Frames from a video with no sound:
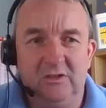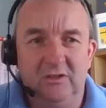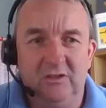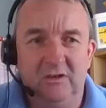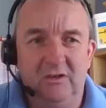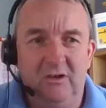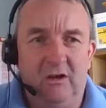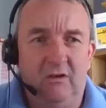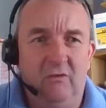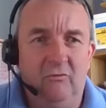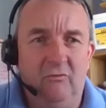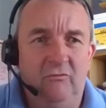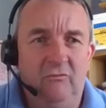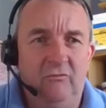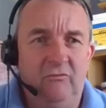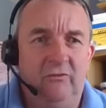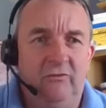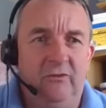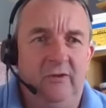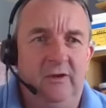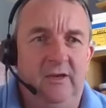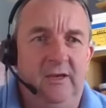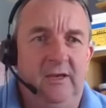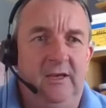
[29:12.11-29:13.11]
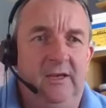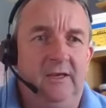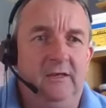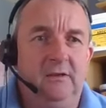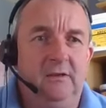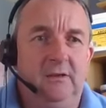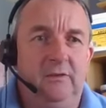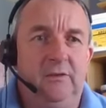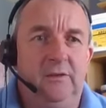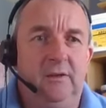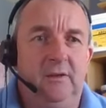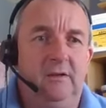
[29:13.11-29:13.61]
Not really,
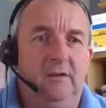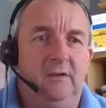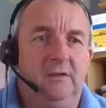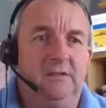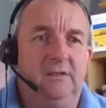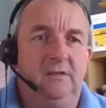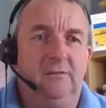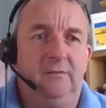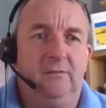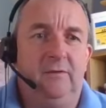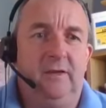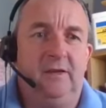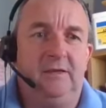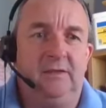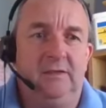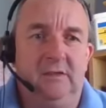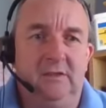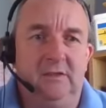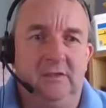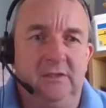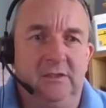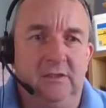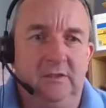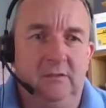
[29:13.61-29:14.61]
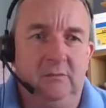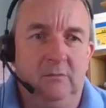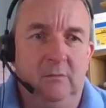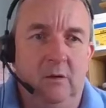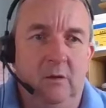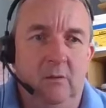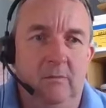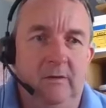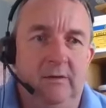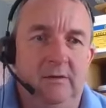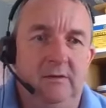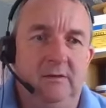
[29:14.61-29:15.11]
nothing that's affecting us at the
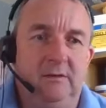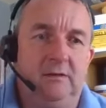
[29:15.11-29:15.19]
moment.